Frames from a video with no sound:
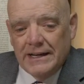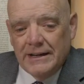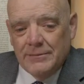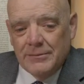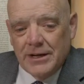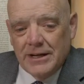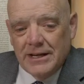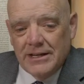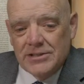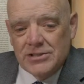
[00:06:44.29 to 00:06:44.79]
I'm
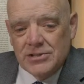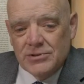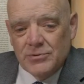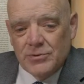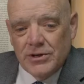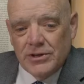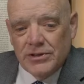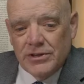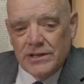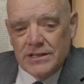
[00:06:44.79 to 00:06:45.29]
glad you're
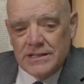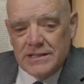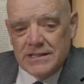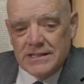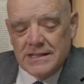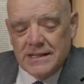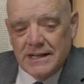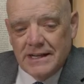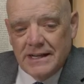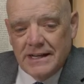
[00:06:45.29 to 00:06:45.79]
with
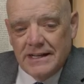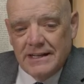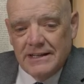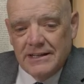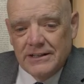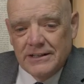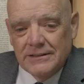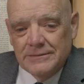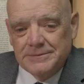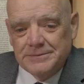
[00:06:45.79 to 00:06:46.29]
us uh,
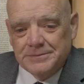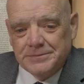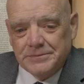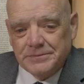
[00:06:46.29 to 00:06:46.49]
here.